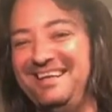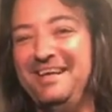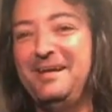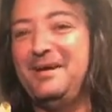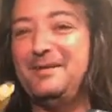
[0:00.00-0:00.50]

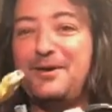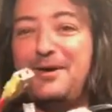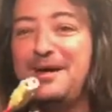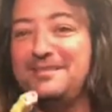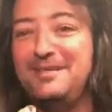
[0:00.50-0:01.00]
The other
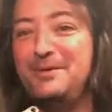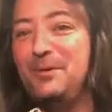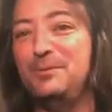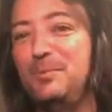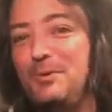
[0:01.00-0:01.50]
car has
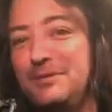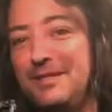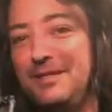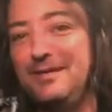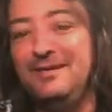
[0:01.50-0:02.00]
like gold
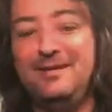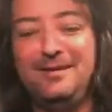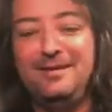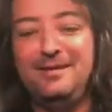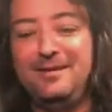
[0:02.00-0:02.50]
bolts on it,
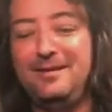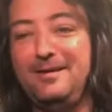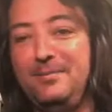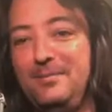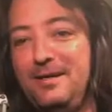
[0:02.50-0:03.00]

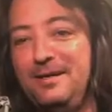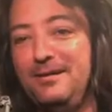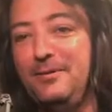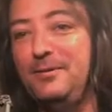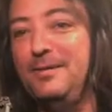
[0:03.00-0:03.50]

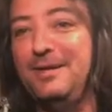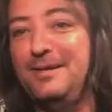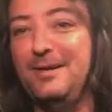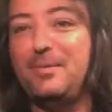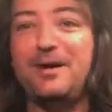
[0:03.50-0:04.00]
on holding
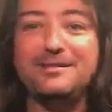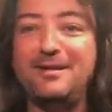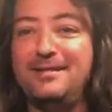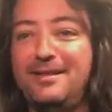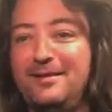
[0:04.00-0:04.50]
the
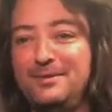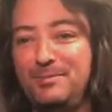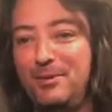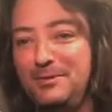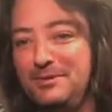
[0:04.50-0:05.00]
gearbox on that are
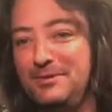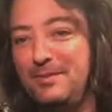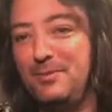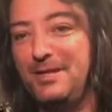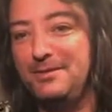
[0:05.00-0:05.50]
his
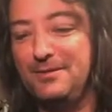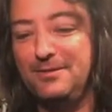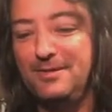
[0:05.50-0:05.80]
bolts or something, right?